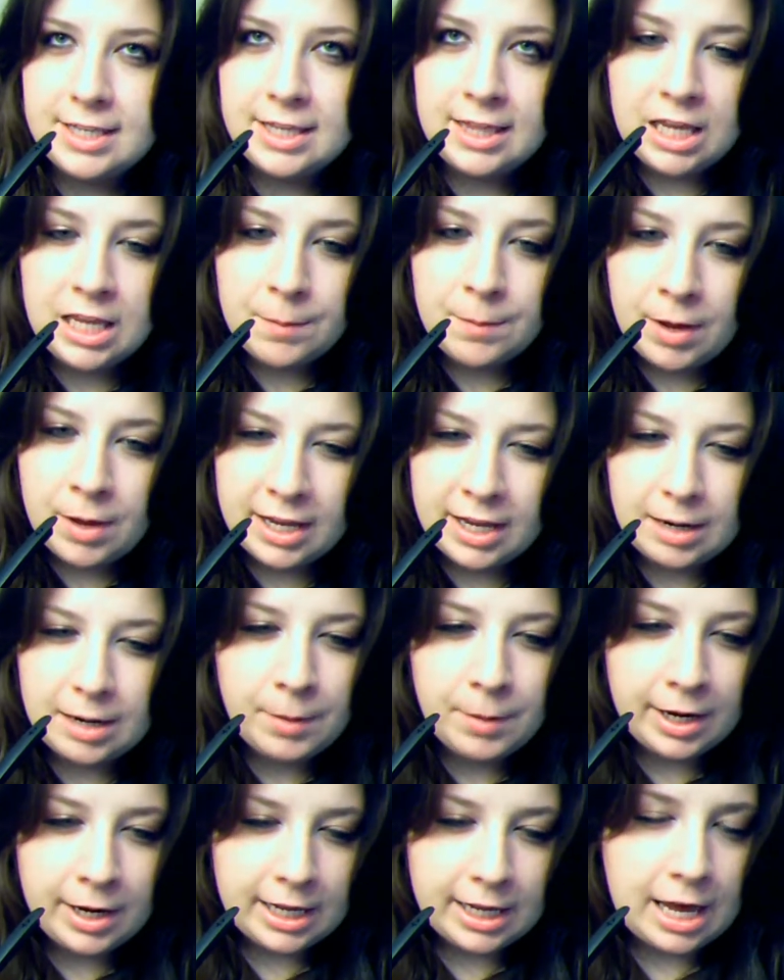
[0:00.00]
I think I might
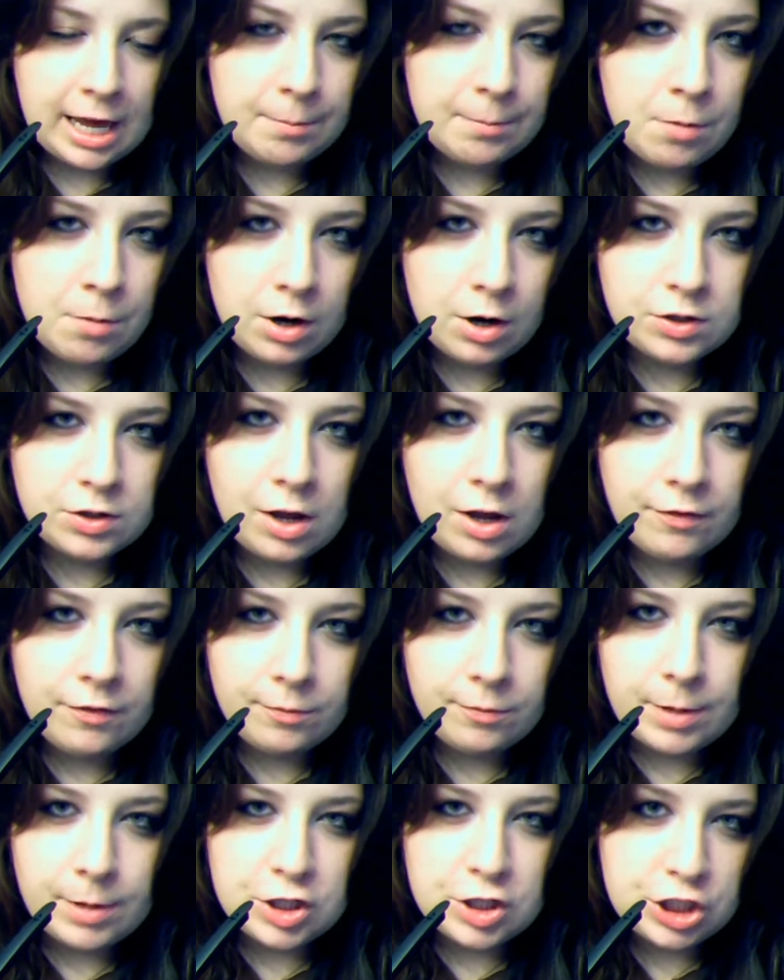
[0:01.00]
have gotten marked
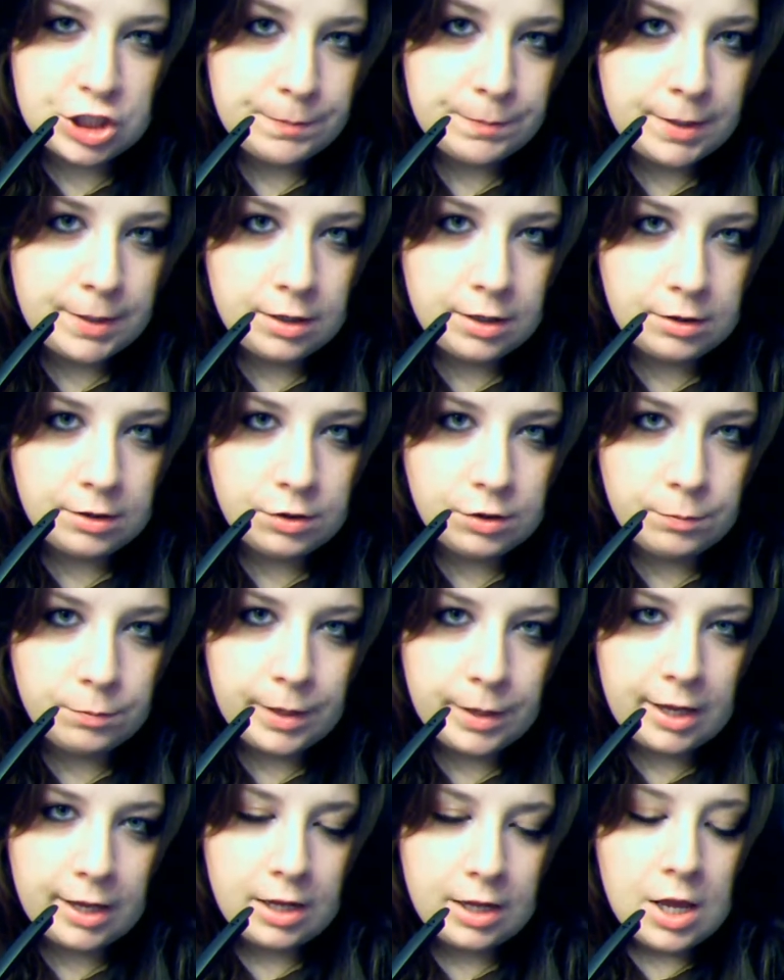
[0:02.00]
off my shipping a little
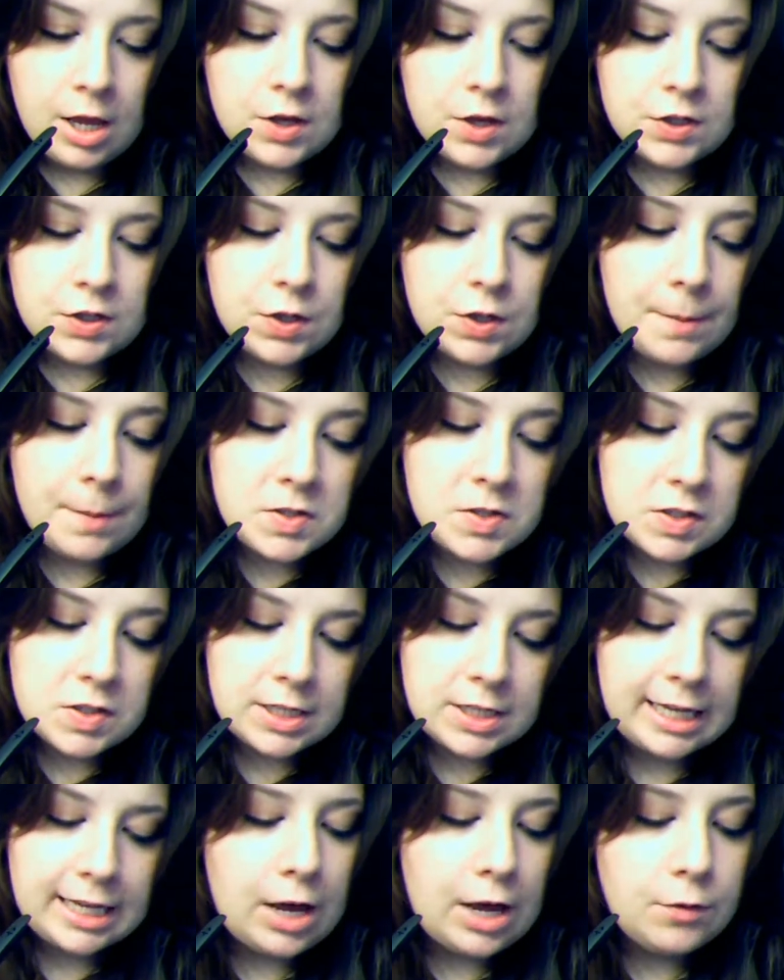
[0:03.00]
bit, so I'm just
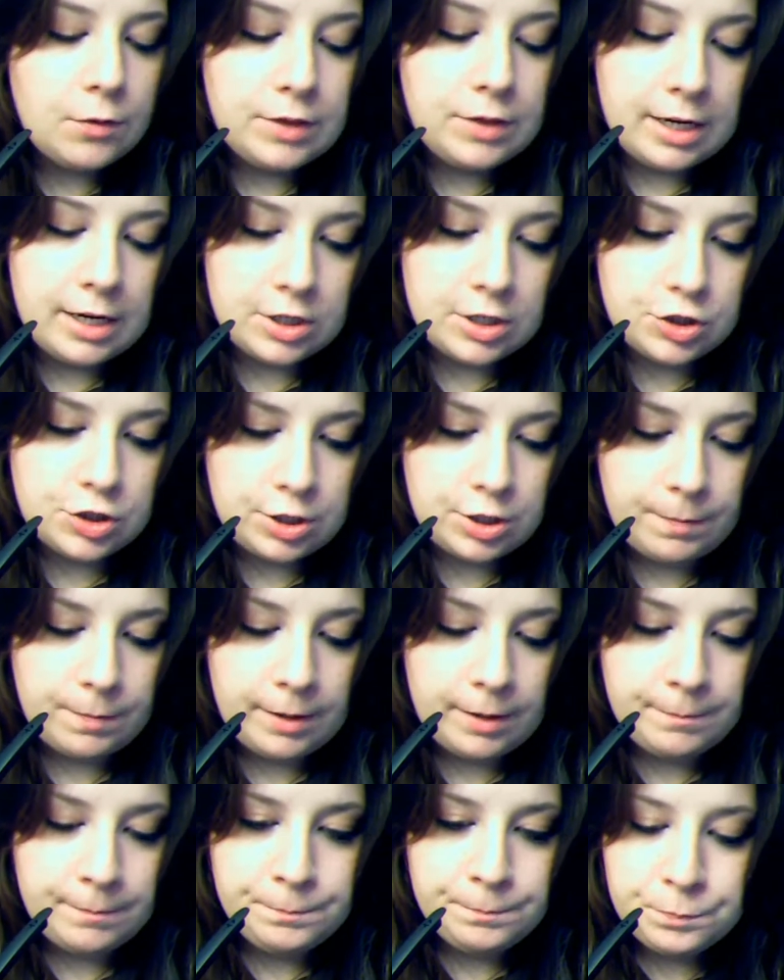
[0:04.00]
going to count that as
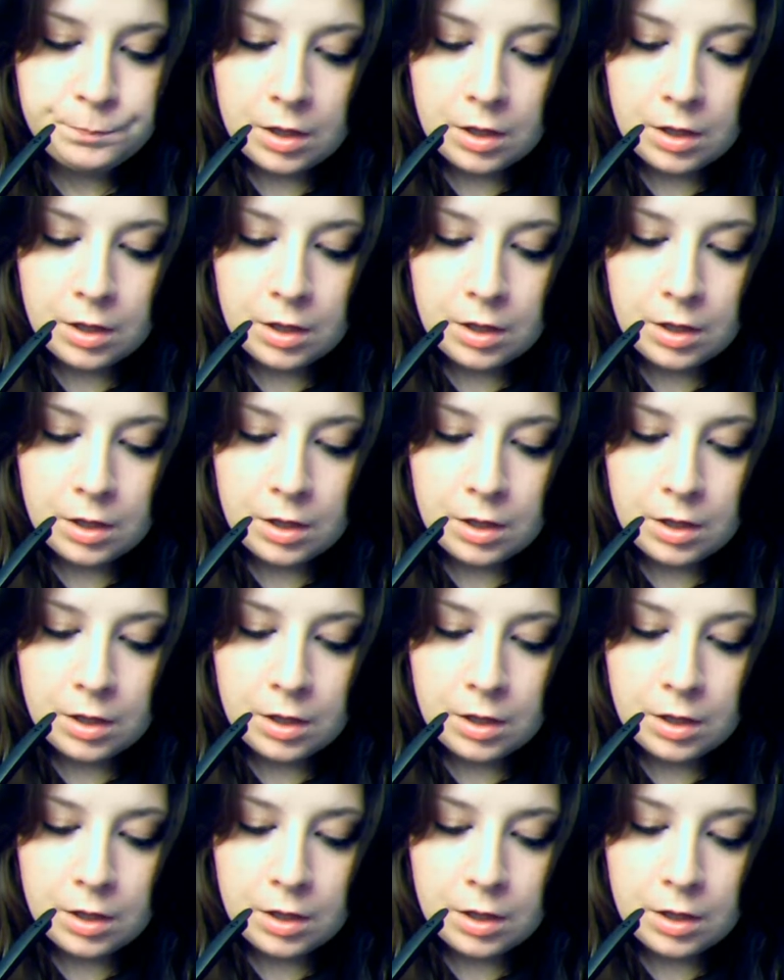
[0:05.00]
shipping.